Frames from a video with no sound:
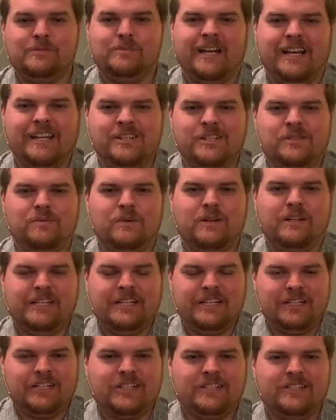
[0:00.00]
But I just want
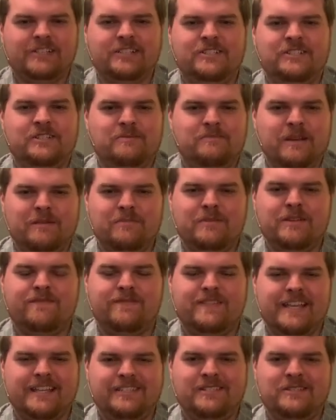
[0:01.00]
to encourage you maybe
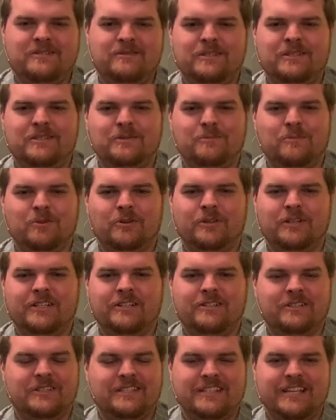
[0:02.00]
if that's you this
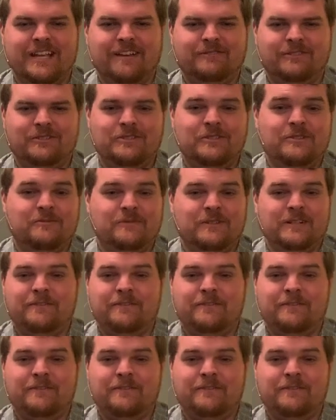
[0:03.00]
morning or this afternoon,